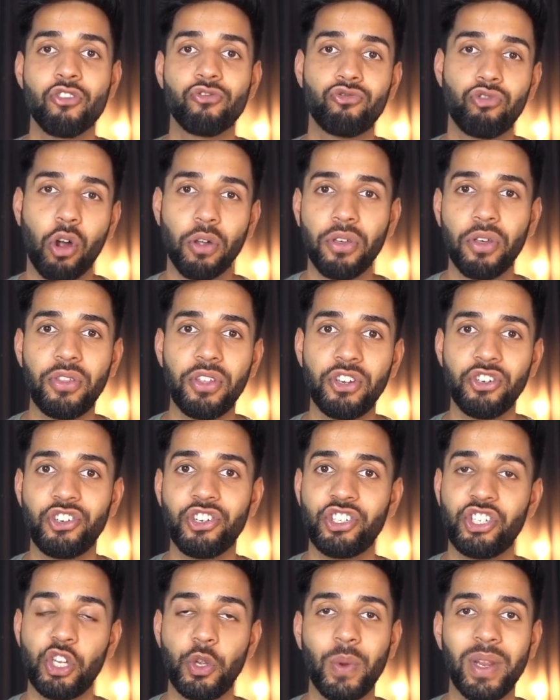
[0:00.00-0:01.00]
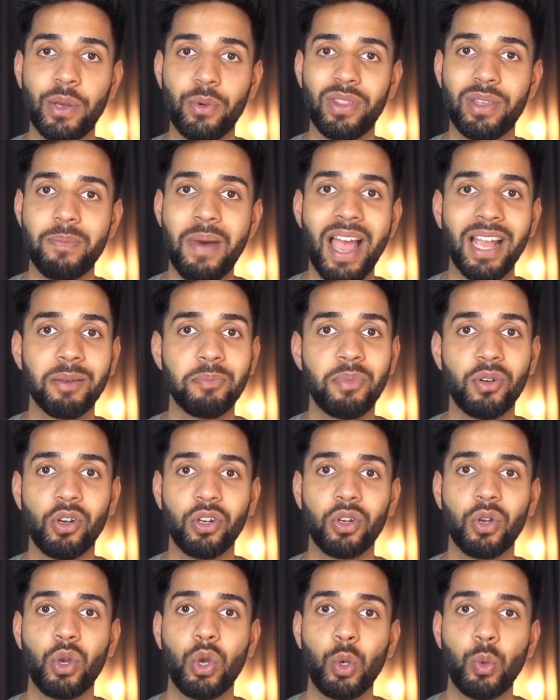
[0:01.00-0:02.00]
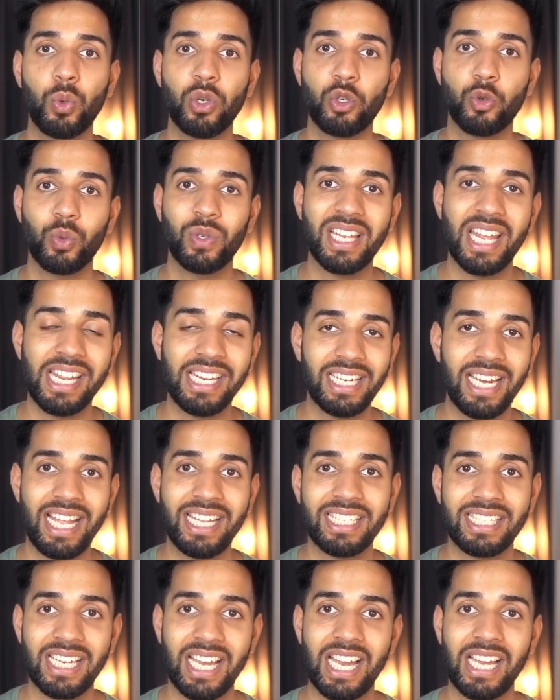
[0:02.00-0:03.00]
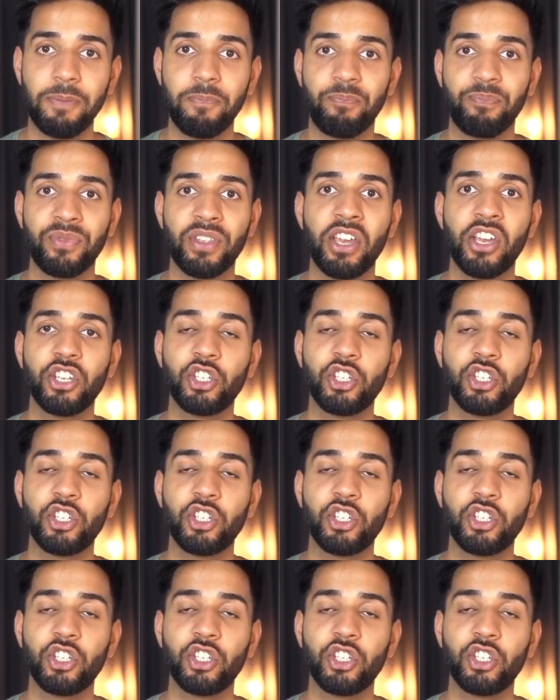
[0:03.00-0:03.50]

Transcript: rather than just doing it with a MacBook, which would take less time.